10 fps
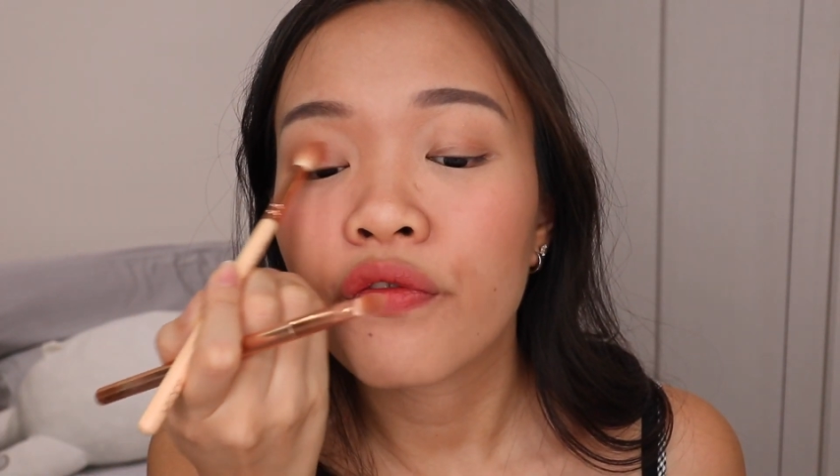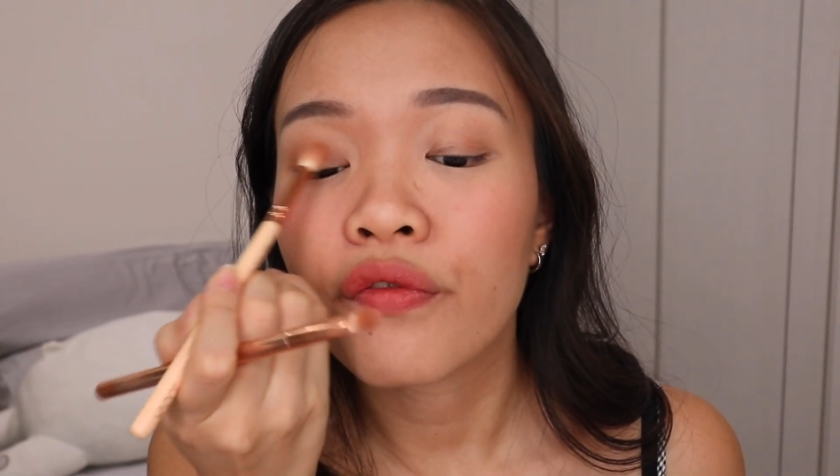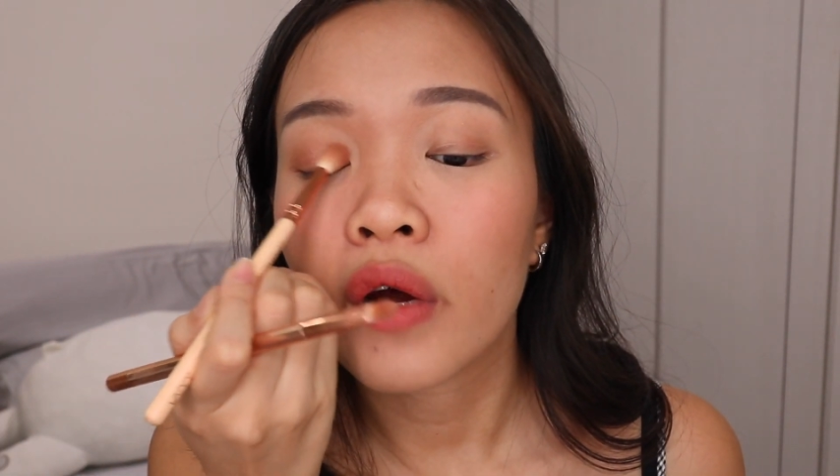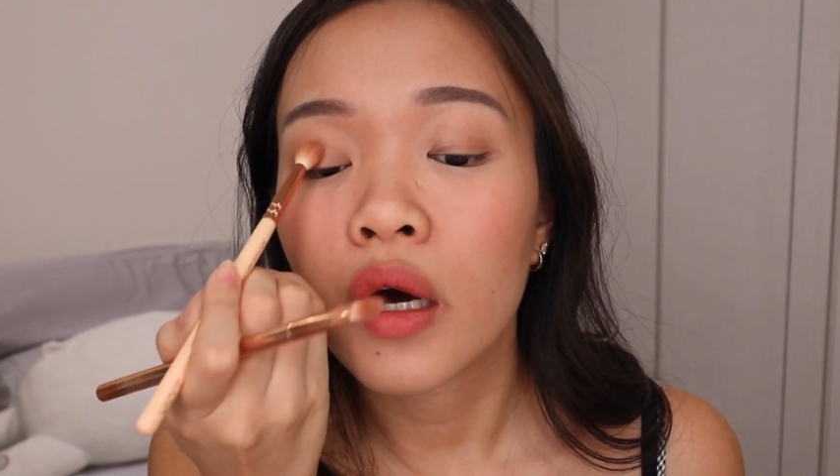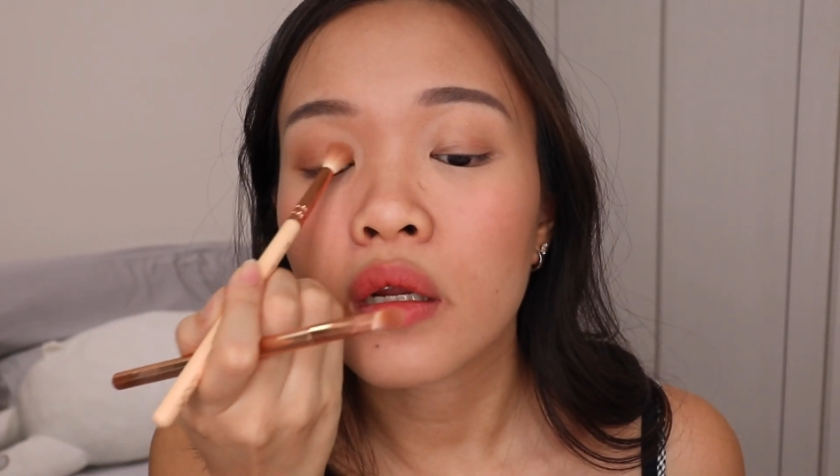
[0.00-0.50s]

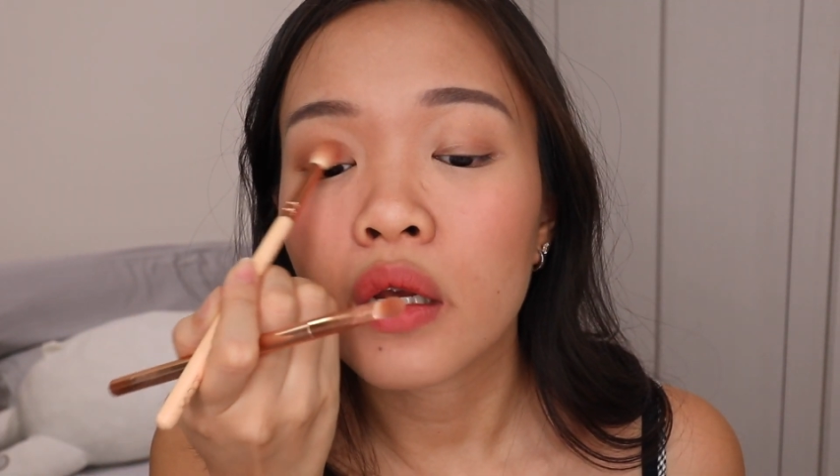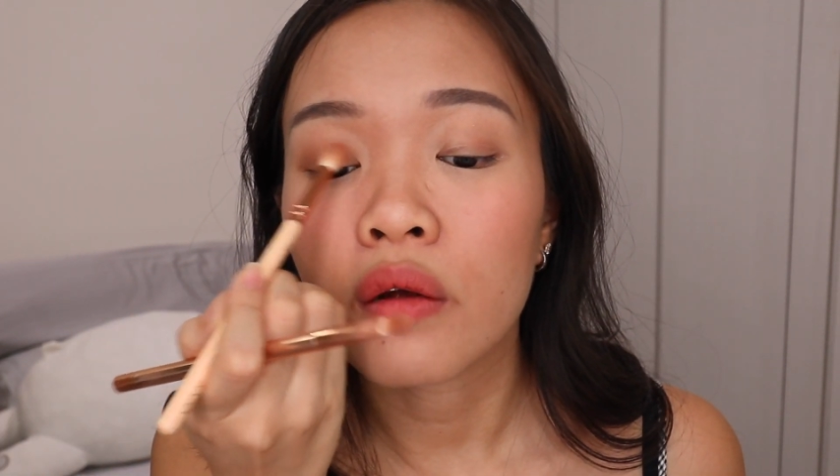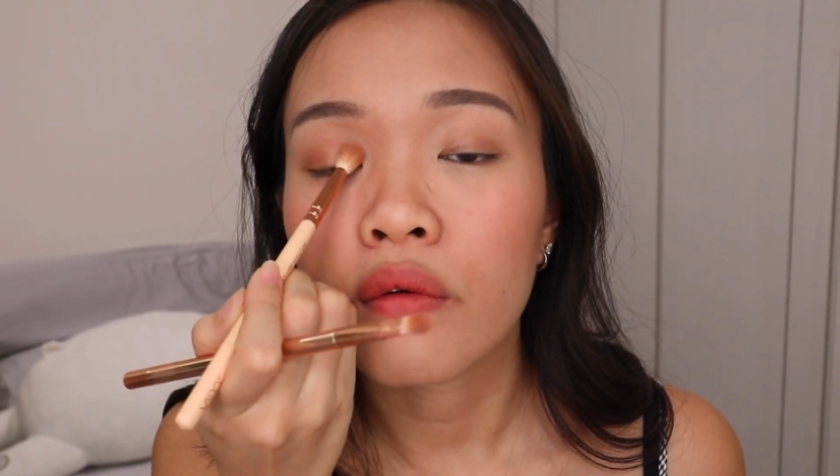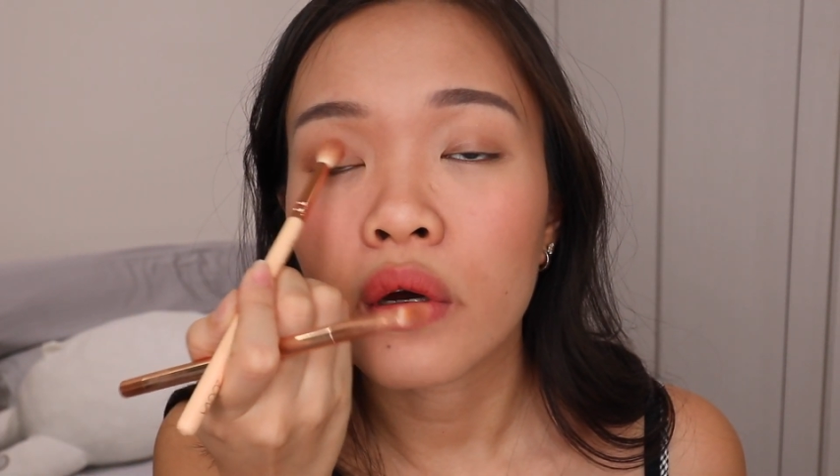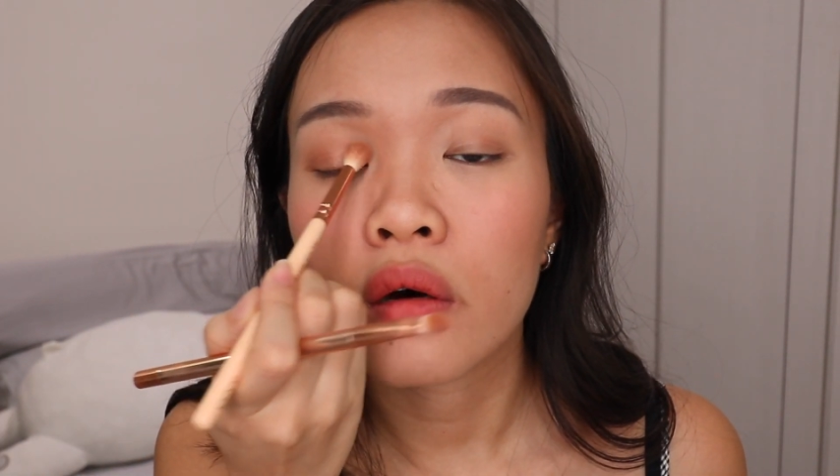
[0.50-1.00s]
front
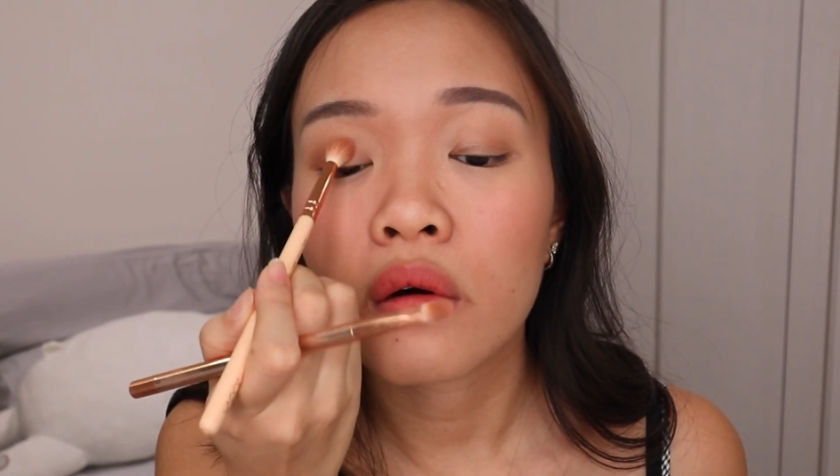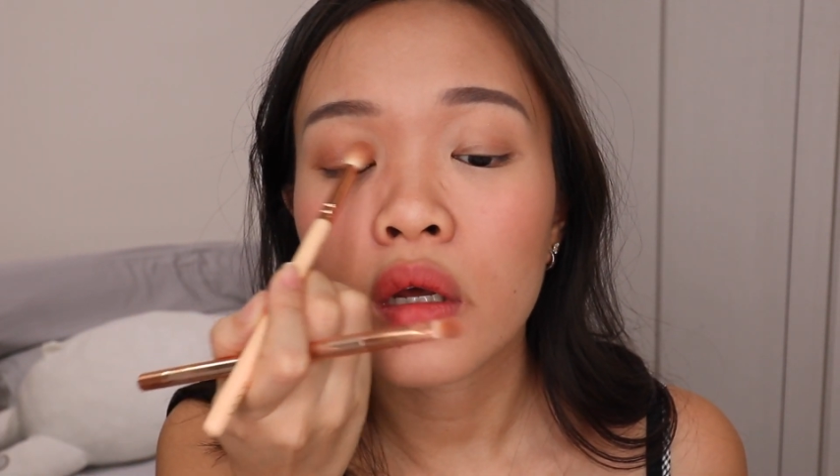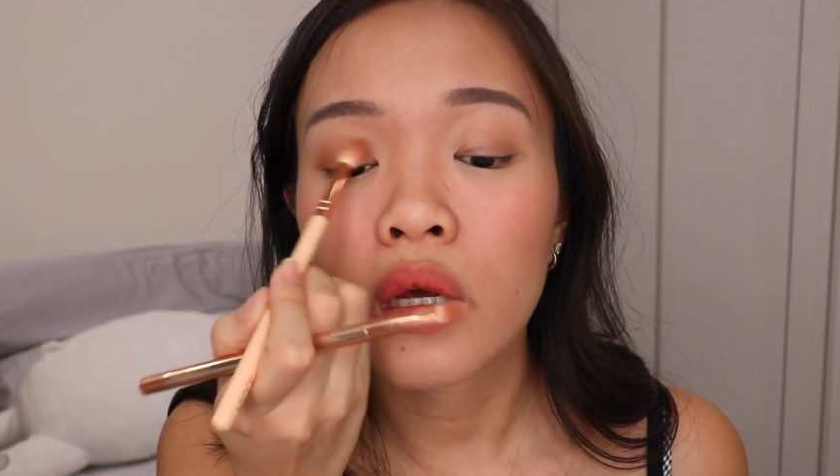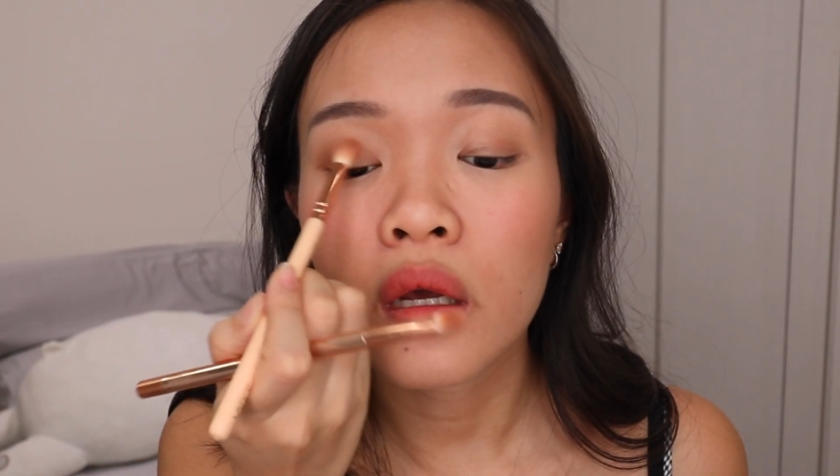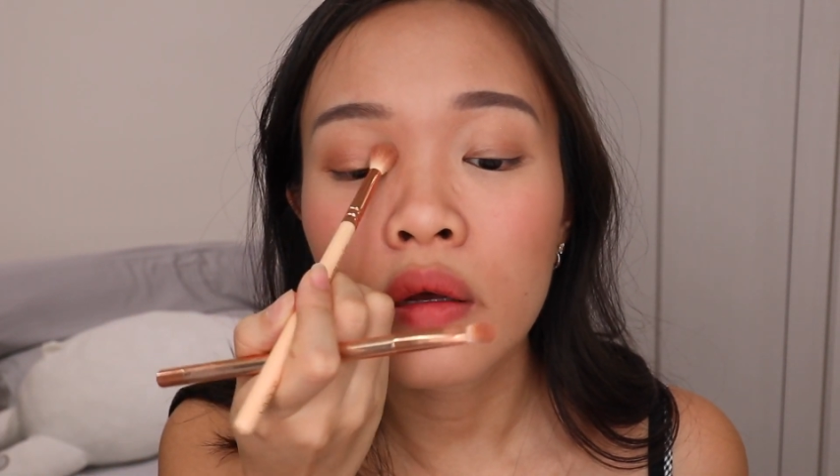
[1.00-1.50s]
area,
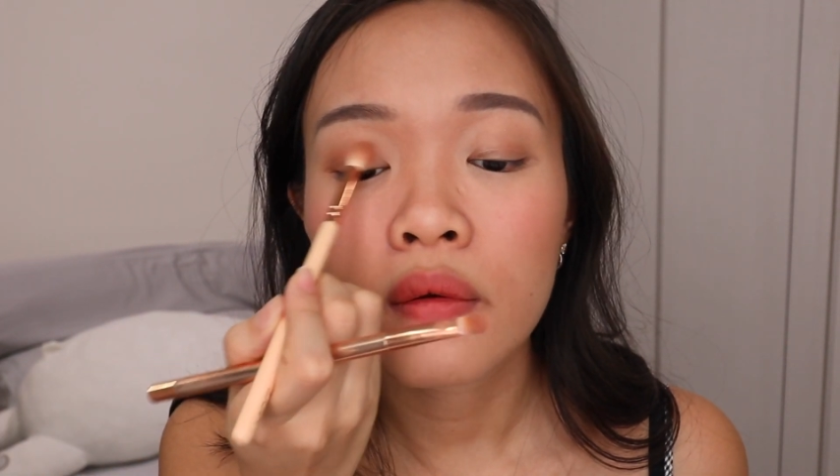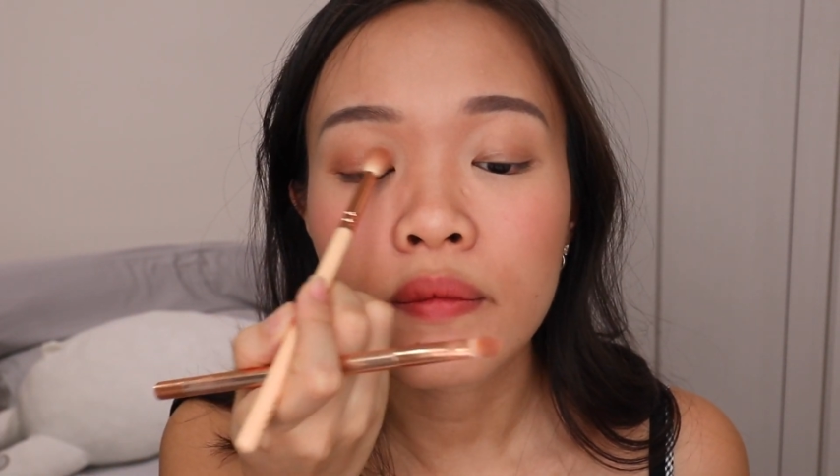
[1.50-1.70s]
okay?